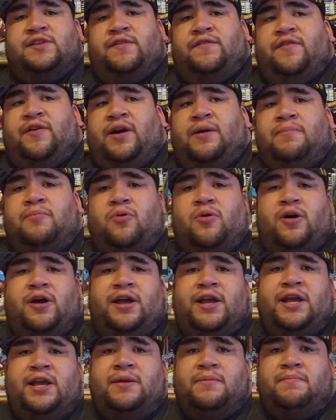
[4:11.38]
of our
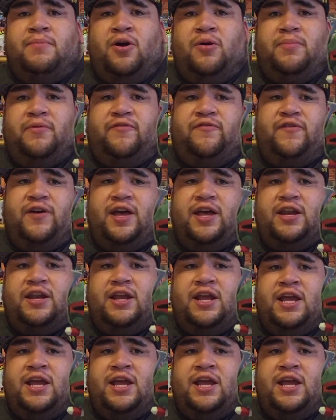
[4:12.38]
boy Boba Fett.